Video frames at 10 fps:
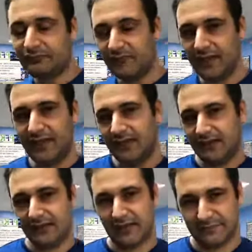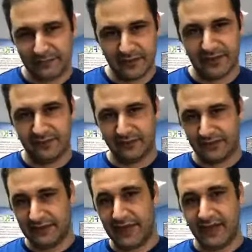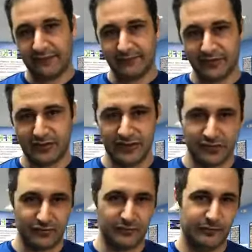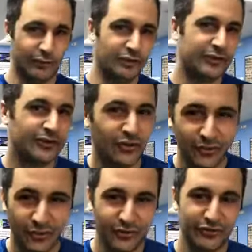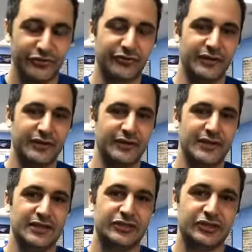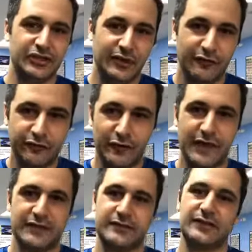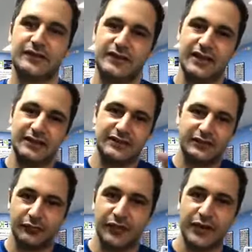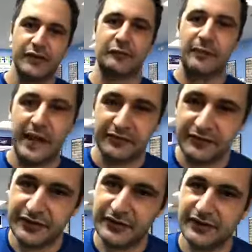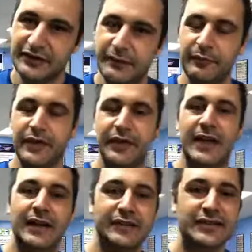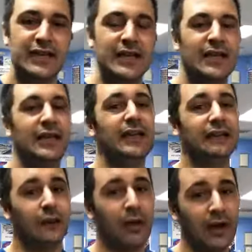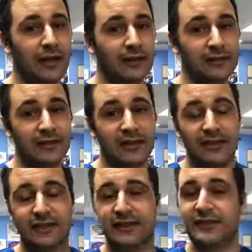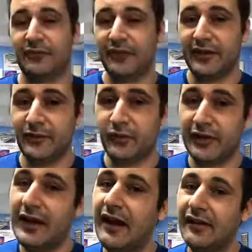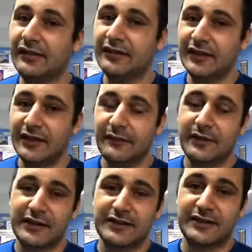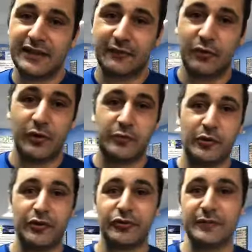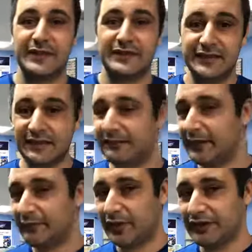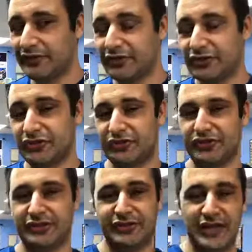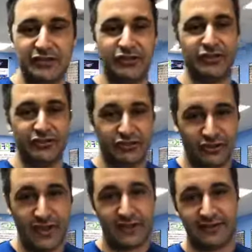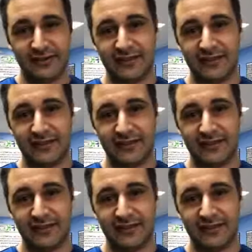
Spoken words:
and they have been given a name. So bullet holes, snowflakes, because they got these weird patterns, and they're pretty nice. In the wild, it doesn't really work out because they're more prone to be seen by predators, so they're naturally selected